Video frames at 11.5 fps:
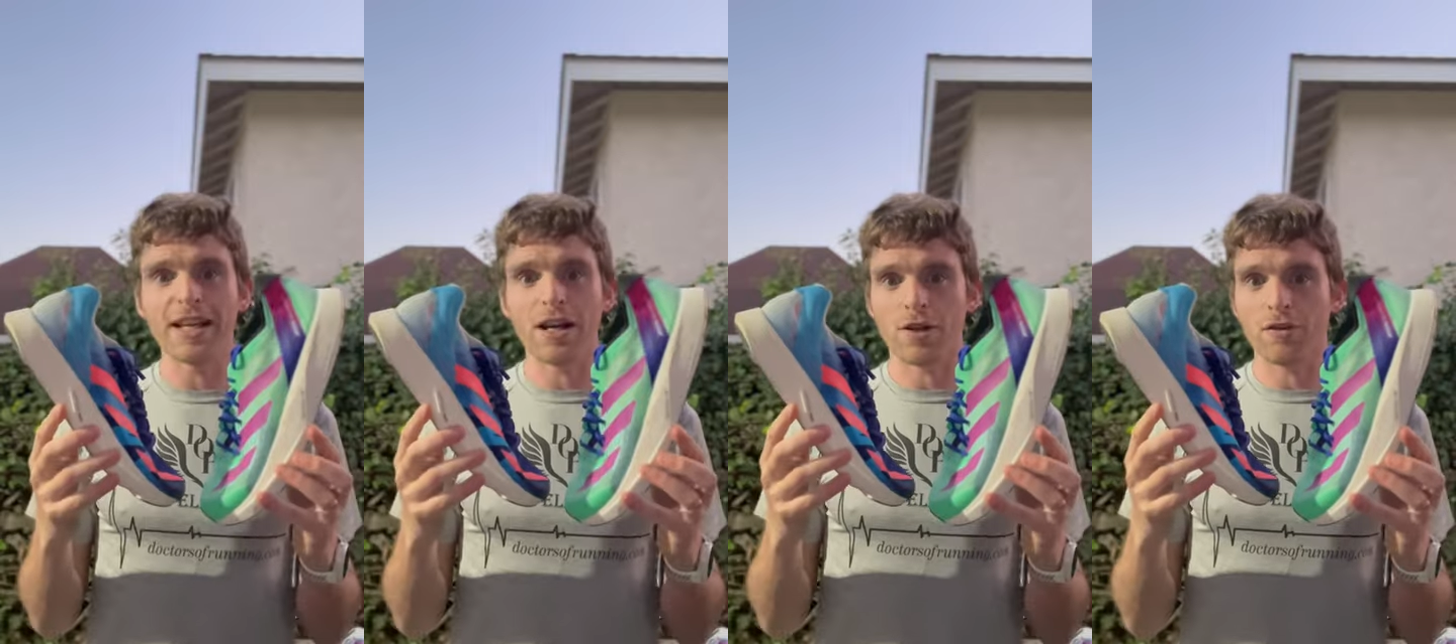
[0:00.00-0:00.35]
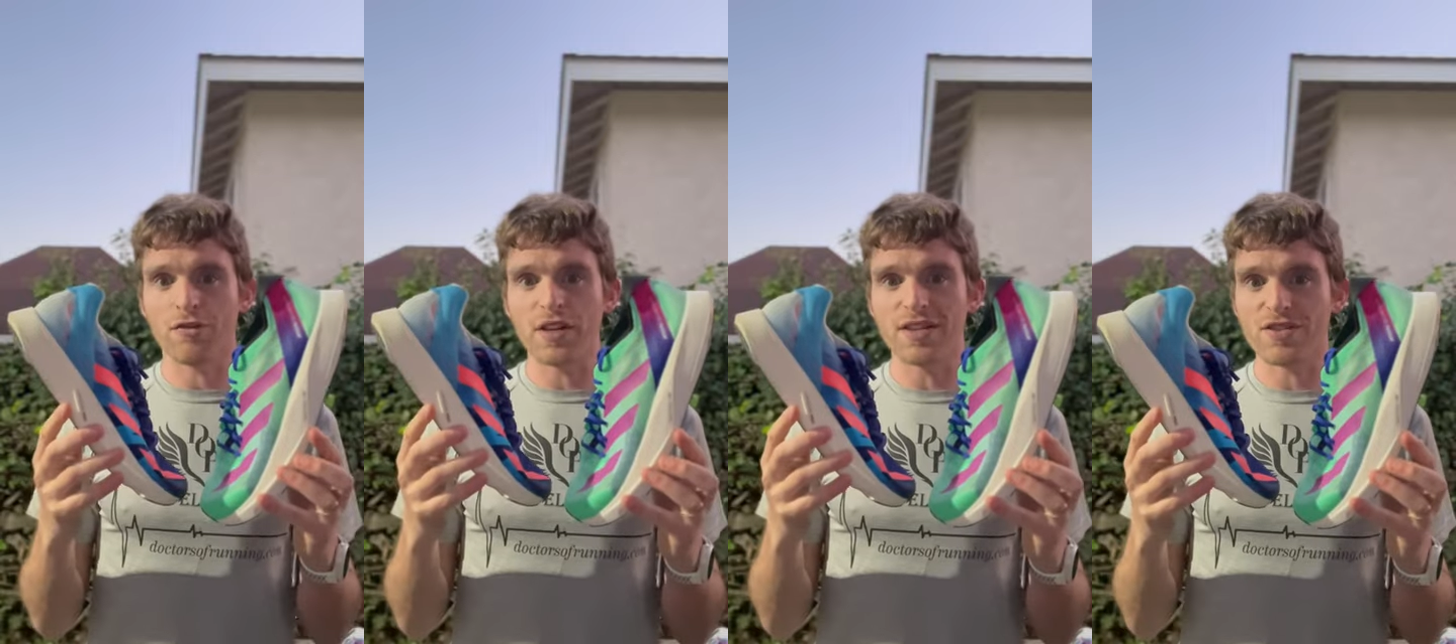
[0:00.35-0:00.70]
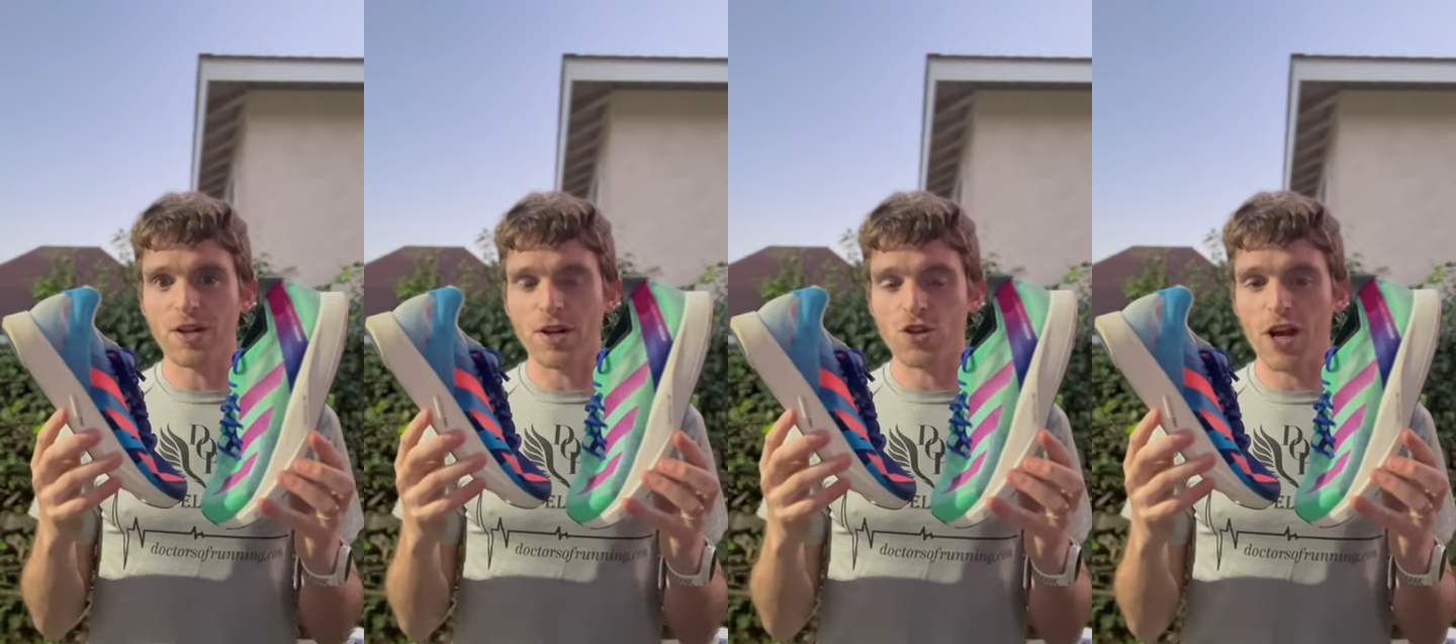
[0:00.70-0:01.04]
get on their feet that's
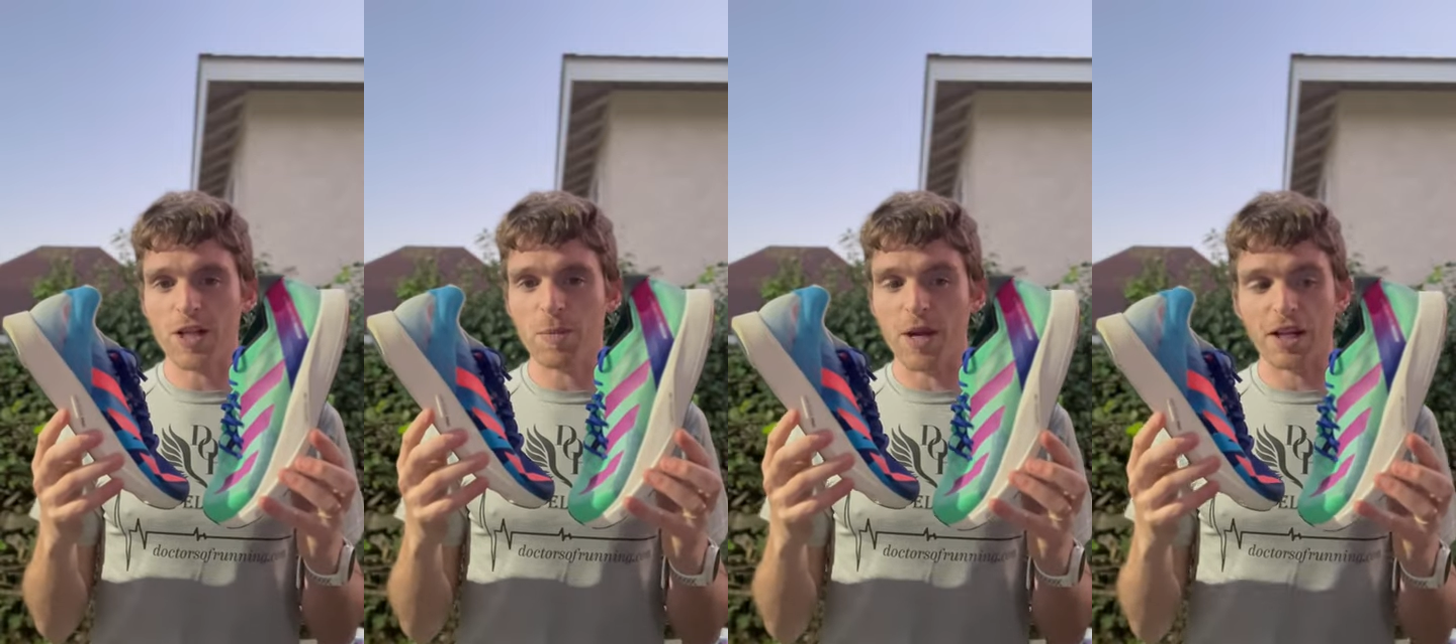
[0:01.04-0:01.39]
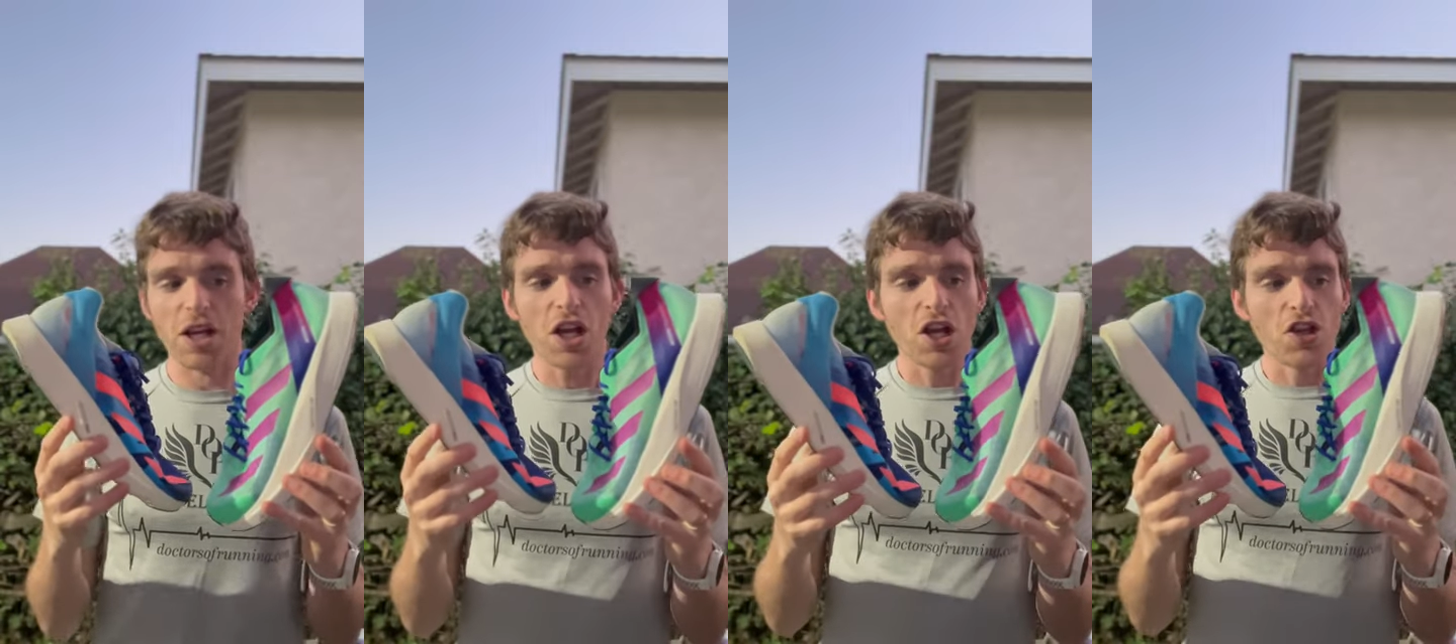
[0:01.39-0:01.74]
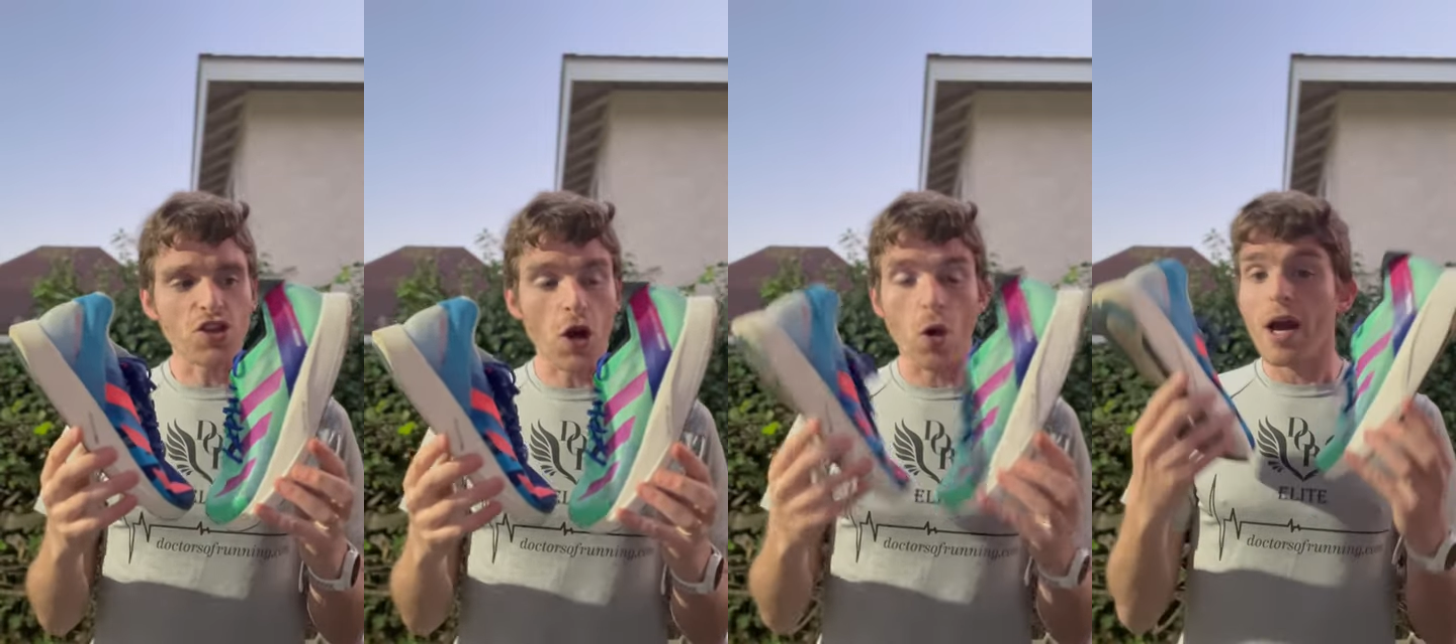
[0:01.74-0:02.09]
not a track spike.
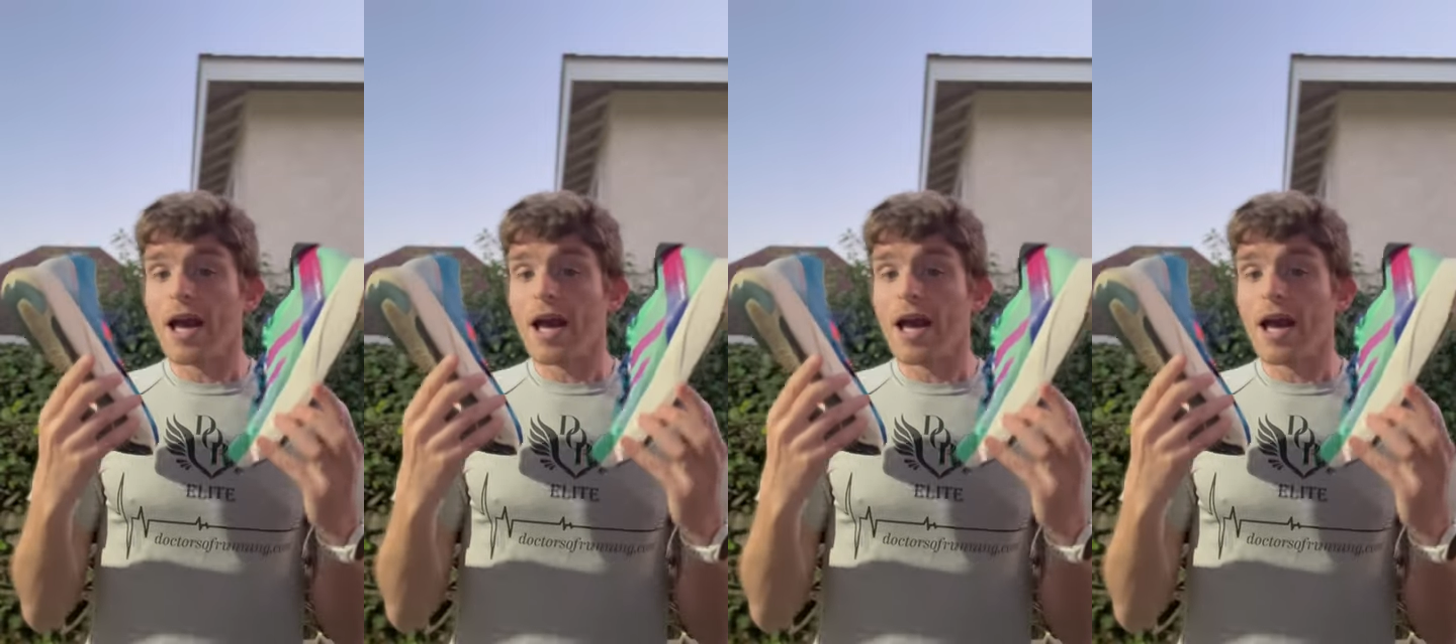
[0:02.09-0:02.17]
So